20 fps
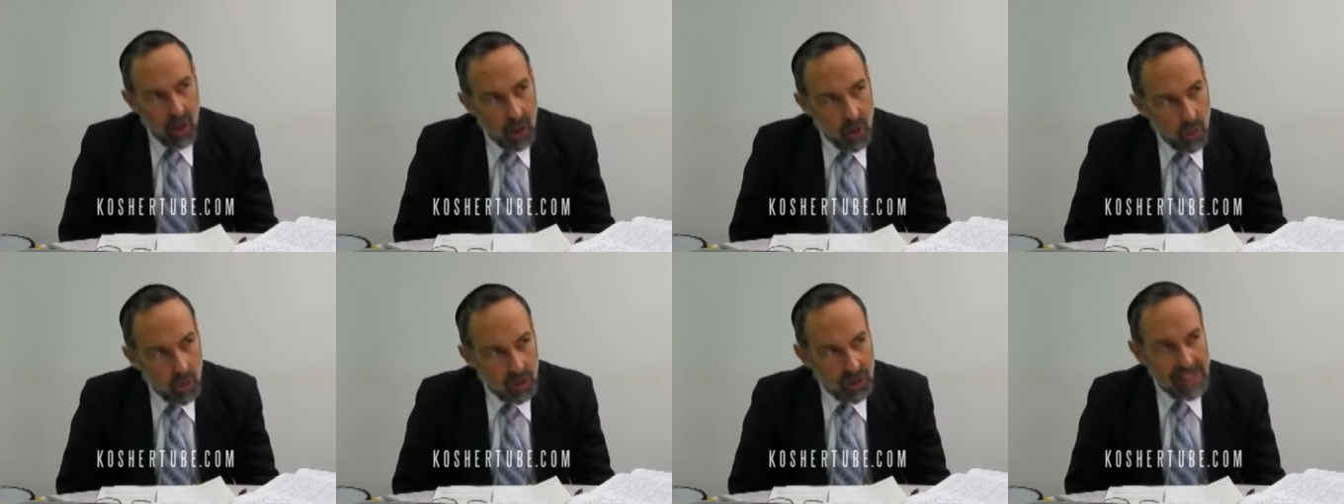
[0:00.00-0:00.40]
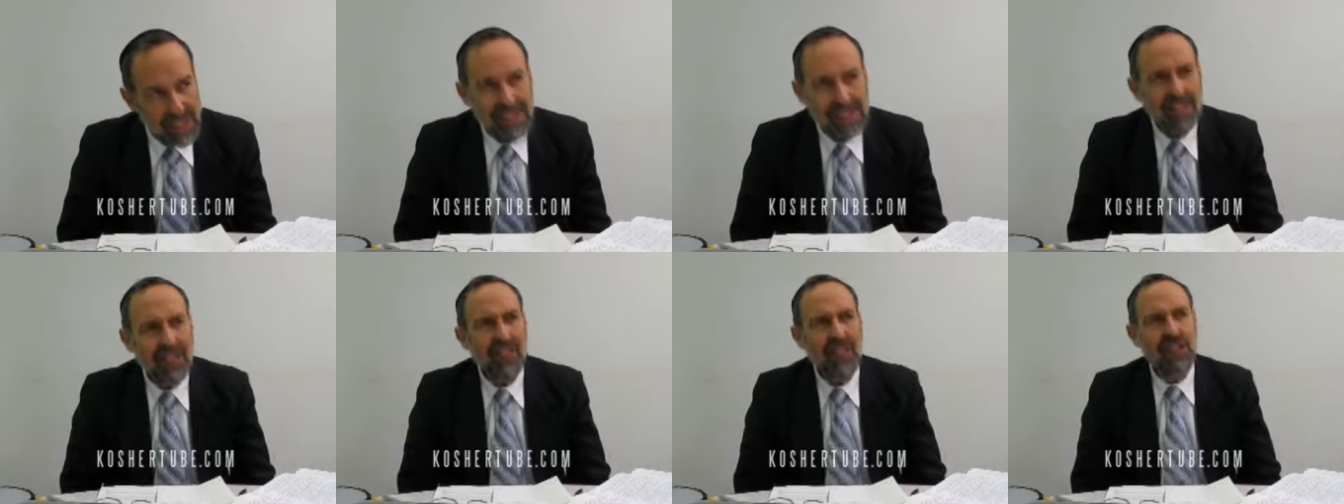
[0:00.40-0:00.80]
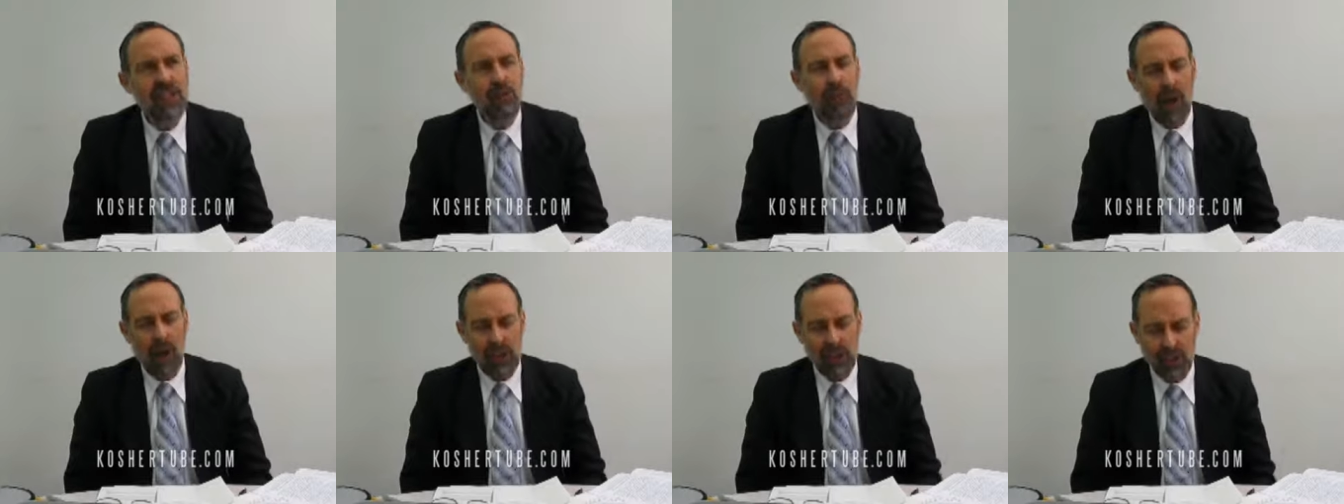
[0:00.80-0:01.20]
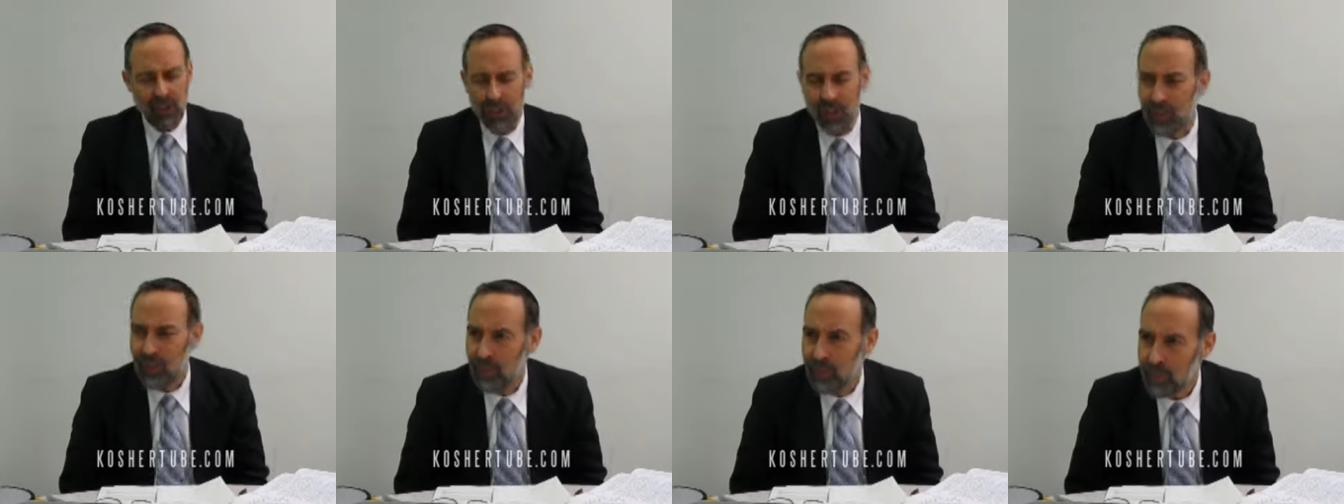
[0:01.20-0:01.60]
Well, listen to this pasuk.
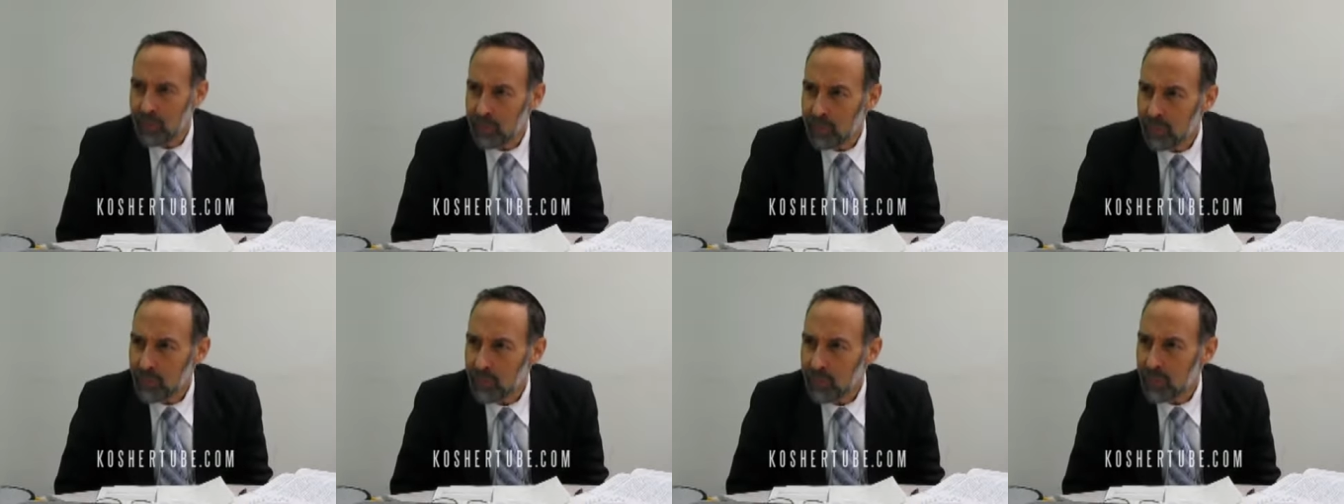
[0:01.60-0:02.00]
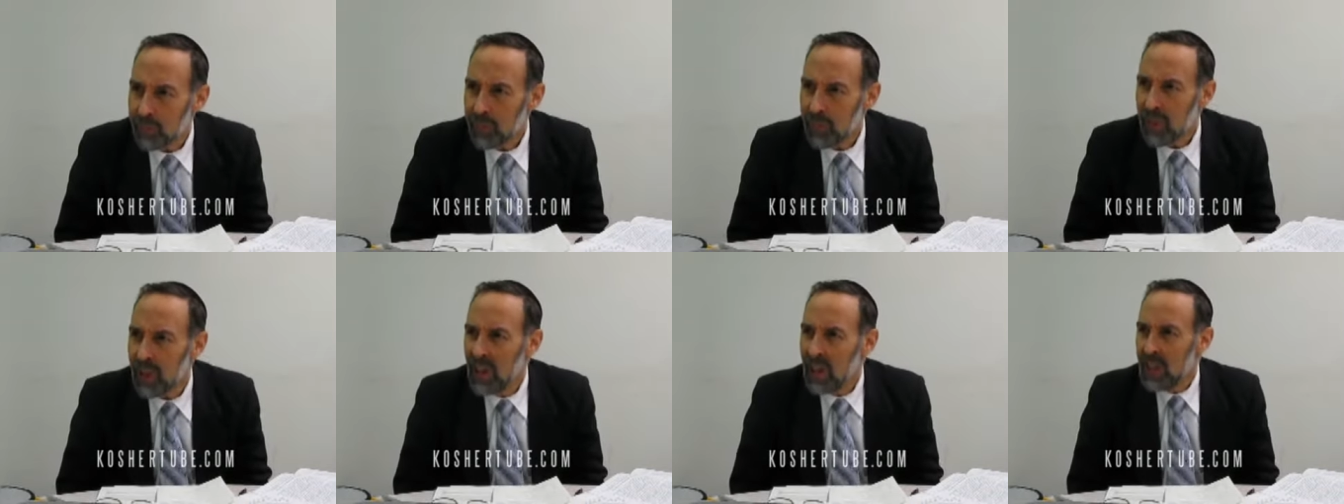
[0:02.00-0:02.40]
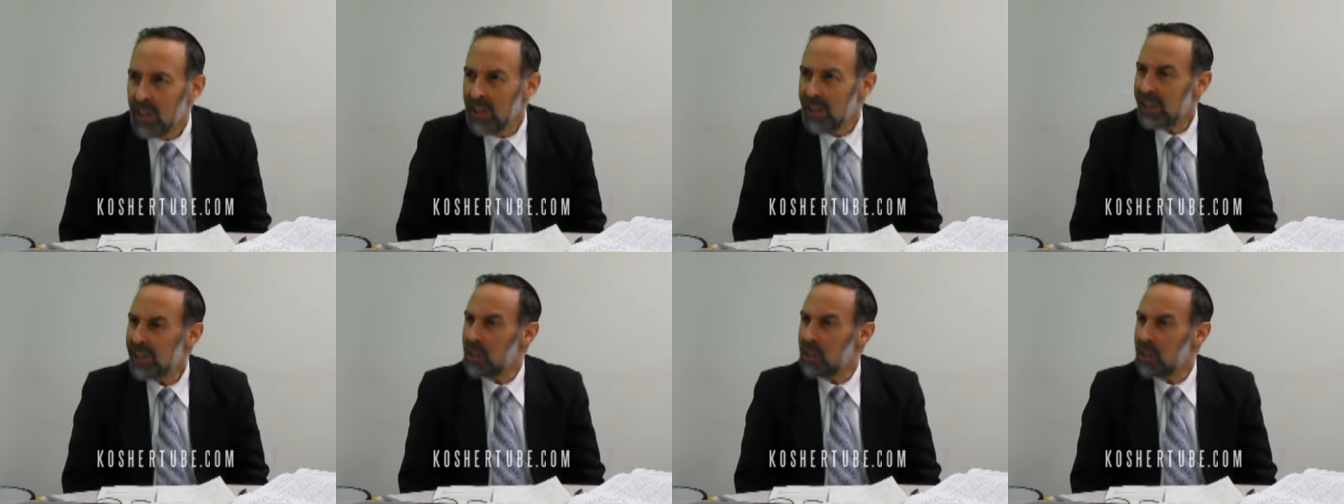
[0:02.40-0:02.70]
These